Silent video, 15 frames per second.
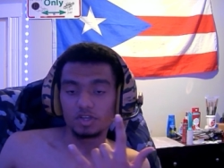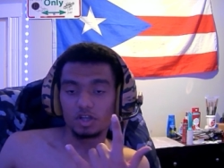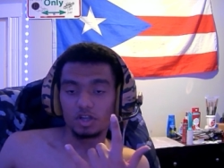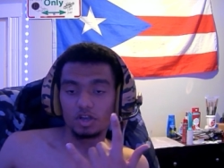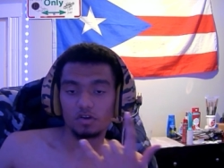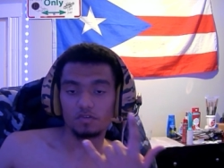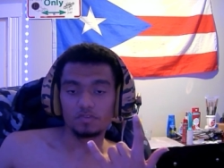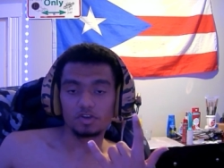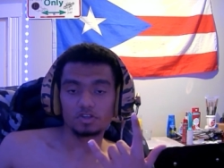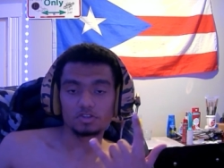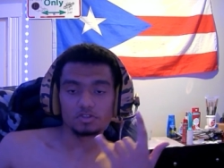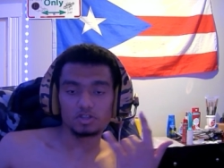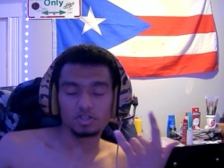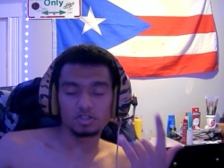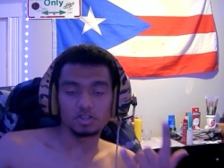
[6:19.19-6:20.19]
I love y'all.
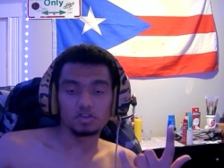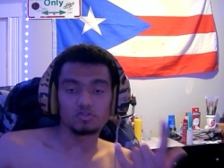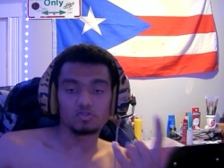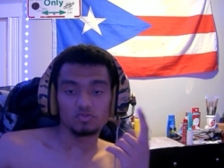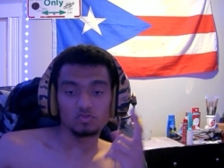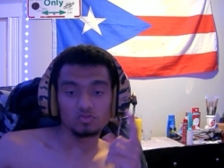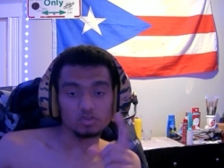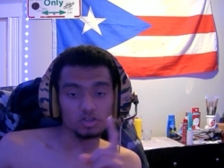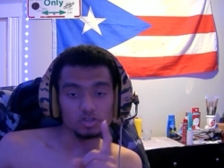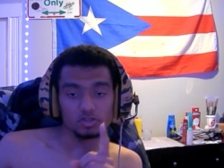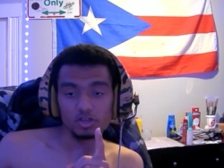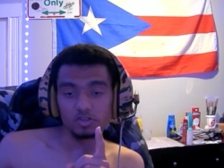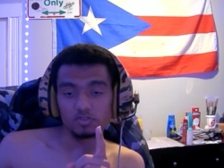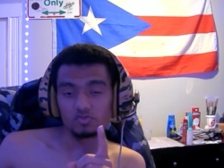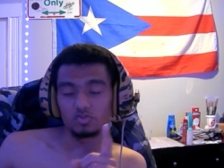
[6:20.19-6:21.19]
Stay safe. Don't do nothing
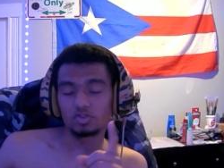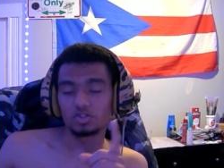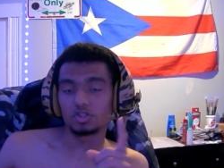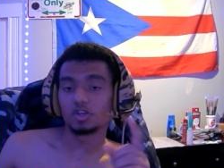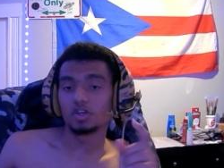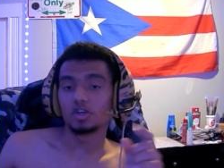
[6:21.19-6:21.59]
dangerous.